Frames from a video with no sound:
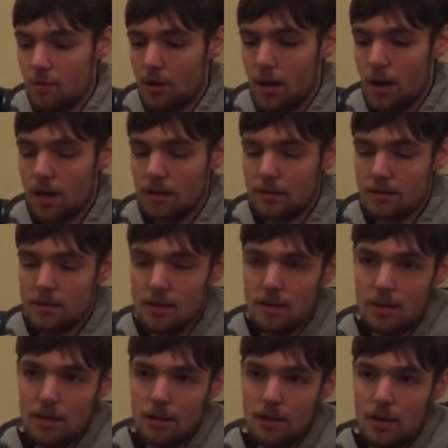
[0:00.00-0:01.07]
and
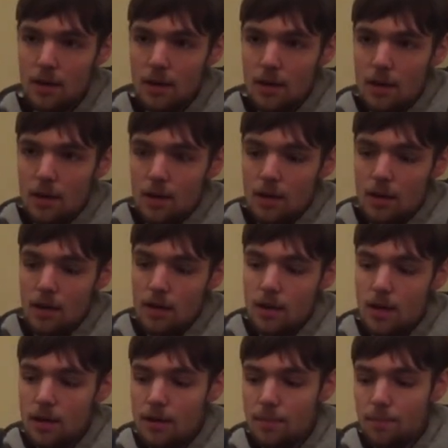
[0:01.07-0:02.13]
he
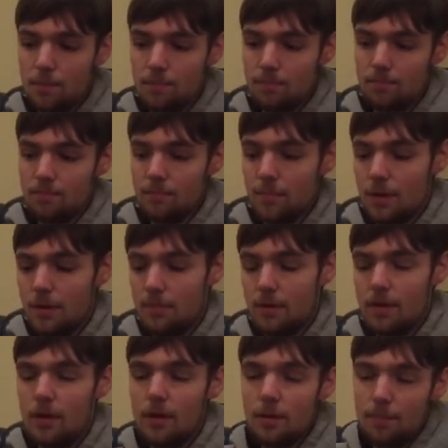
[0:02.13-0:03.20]
can
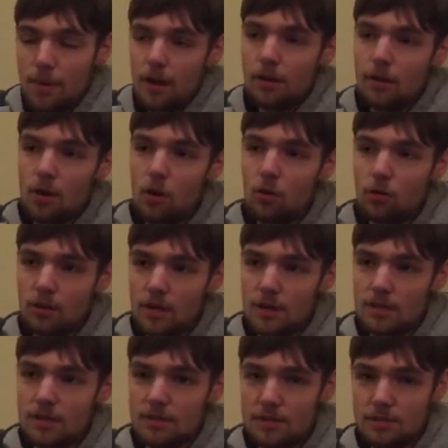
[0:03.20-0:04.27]
barely hold
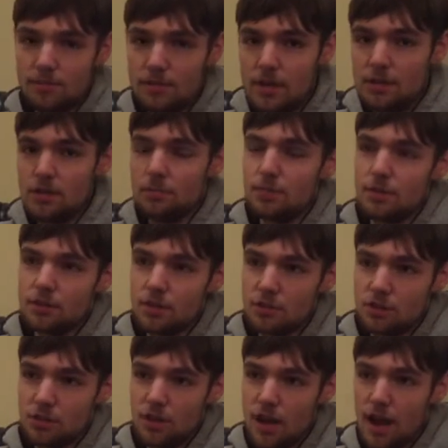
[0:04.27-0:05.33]
his teaching
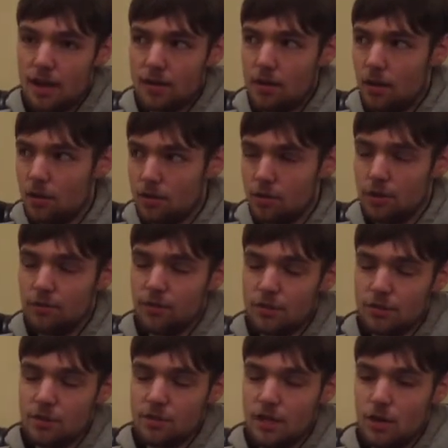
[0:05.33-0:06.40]
position at all the
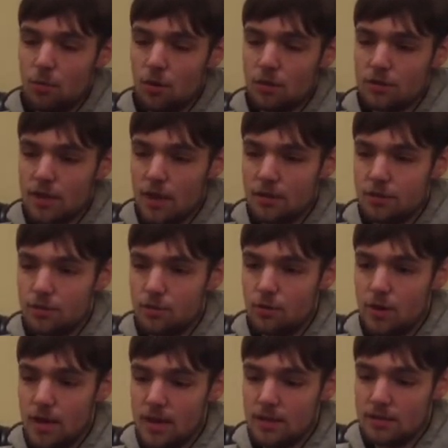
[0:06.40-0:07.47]
universities he works at due
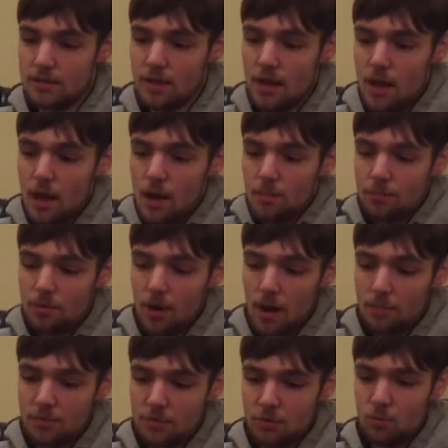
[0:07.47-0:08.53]
to his
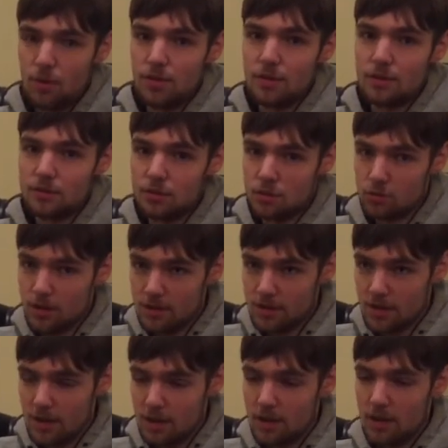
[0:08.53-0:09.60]
problems with his
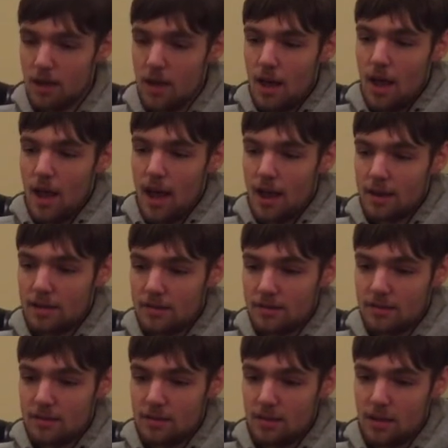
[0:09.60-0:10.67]
drinking,
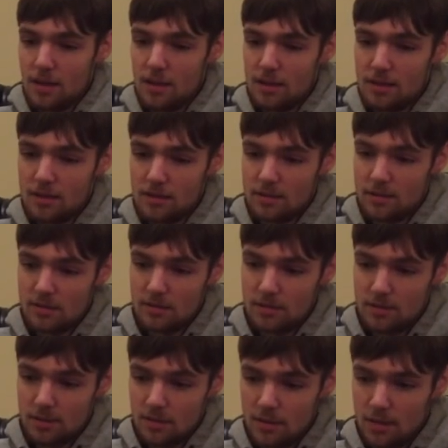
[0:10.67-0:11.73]
and
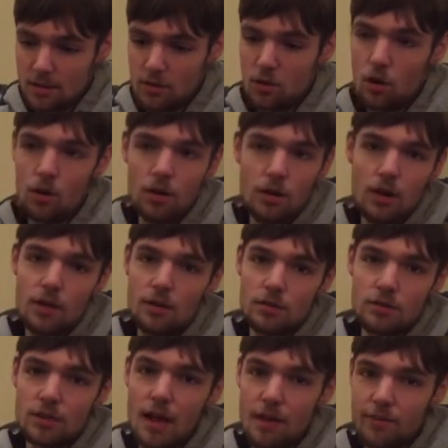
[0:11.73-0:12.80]
he
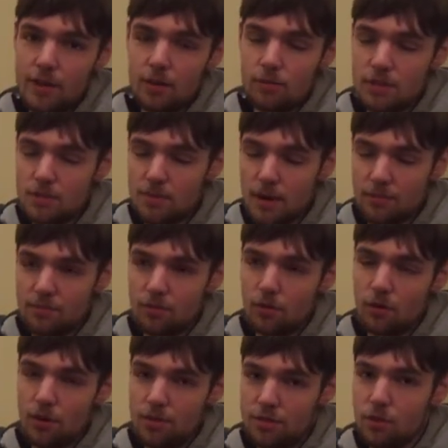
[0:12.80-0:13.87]
doesn't have any respect
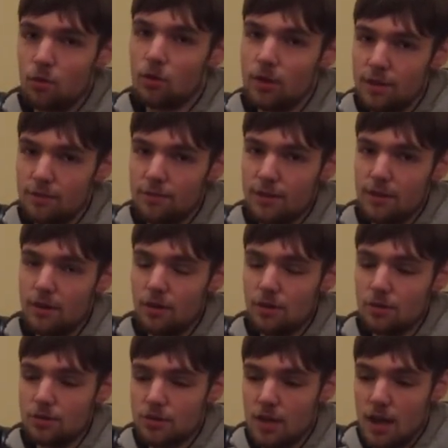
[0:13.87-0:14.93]
for authority
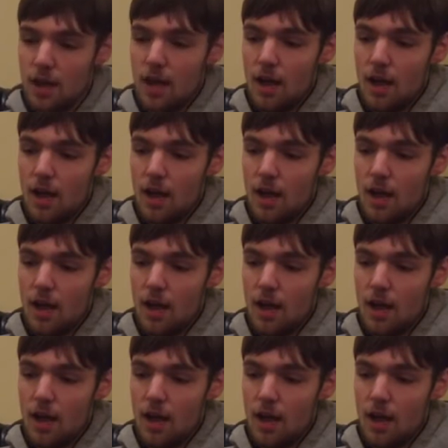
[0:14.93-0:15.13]
figures.